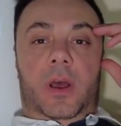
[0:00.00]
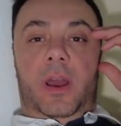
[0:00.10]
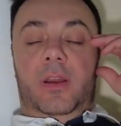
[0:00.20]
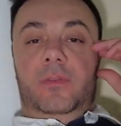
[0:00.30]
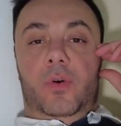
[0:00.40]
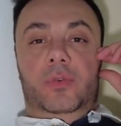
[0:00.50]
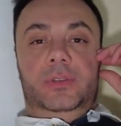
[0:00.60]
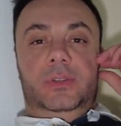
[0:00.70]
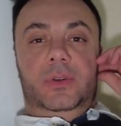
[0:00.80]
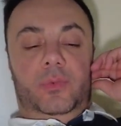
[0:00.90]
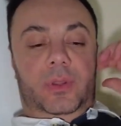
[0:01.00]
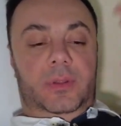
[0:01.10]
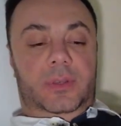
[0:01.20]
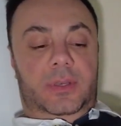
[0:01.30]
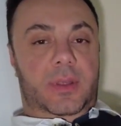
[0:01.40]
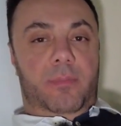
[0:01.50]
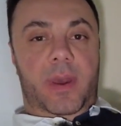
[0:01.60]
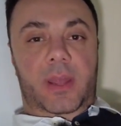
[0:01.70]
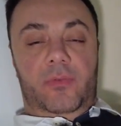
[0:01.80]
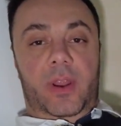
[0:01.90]
All right, folks, with the
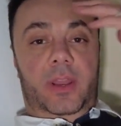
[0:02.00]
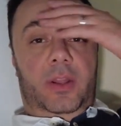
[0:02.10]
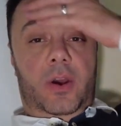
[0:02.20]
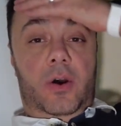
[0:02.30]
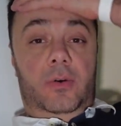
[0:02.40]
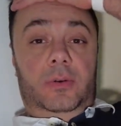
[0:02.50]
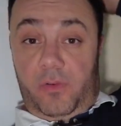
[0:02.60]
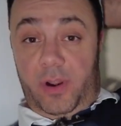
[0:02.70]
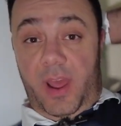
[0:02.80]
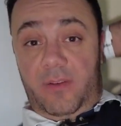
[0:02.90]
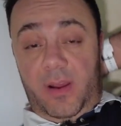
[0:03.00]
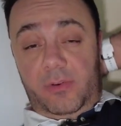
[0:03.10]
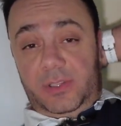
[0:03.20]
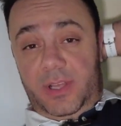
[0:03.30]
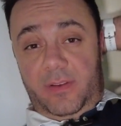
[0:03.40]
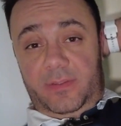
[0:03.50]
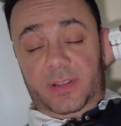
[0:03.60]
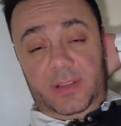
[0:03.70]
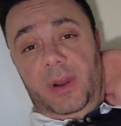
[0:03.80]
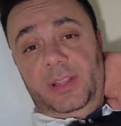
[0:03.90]
bed ready to go, 4.5 hours left,
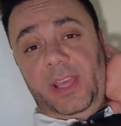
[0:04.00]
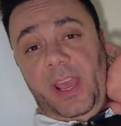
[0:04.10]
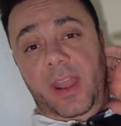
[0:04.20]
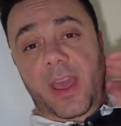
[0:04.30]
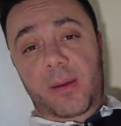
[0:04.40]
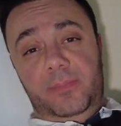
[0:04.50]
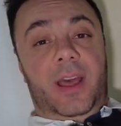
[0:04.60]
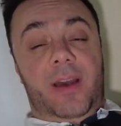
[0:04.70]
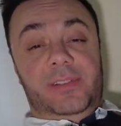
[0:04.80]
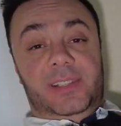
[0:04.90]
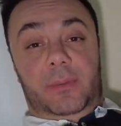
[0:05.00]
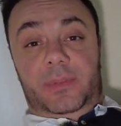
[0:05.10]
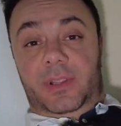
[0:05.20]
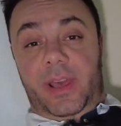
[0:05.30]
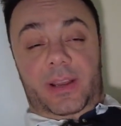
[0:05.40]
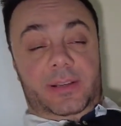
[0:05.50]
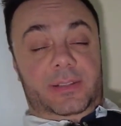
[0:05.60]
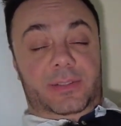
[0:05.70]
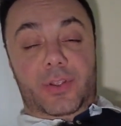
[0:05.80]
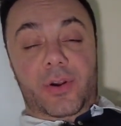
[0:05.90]
but take a nap. Haven't slept for like
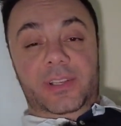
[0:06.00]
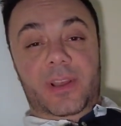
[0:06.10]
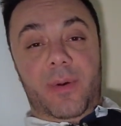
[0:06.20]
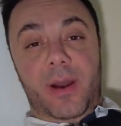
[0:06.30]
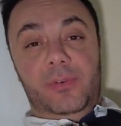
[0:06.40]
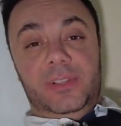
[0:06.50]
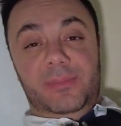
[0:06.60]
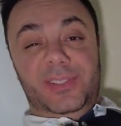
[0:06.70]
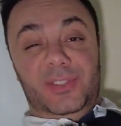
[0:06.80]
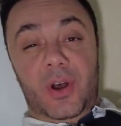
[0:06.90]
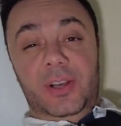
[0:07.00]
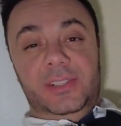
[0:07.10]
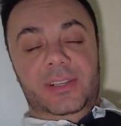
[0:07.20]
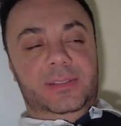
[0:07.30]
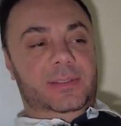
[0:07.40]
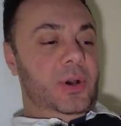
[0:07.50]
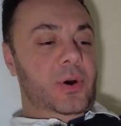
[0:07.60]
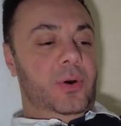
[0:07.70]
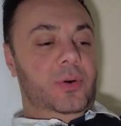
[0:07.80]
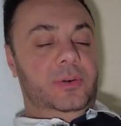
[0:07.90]
30 some hours. I'm exhausted,
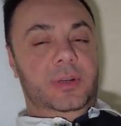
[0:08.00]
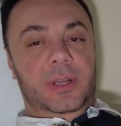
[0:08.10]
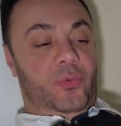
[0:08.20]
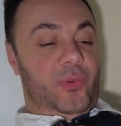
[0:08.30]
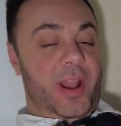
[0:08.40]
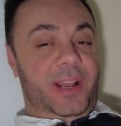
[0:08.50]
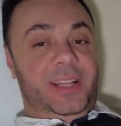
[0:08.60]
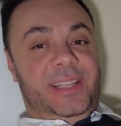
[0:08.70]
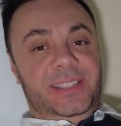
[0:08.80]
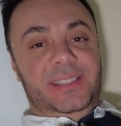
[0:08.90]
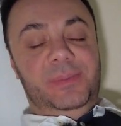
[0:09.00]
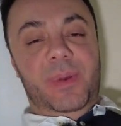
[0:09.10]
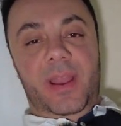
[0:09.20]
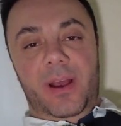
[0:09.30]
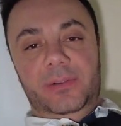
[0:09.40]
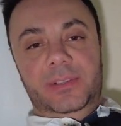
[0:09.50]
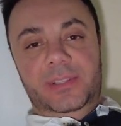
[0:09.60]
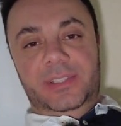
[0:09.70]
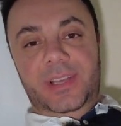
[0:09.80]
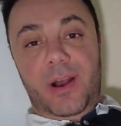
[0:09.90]
so ready to test this bed out
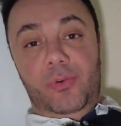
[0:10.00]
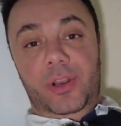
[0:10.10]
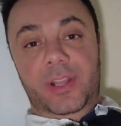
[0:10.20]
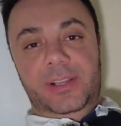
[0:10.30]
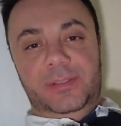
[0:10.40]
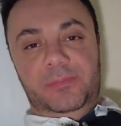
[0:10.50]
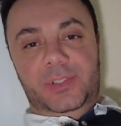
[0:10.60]
and see how good it is.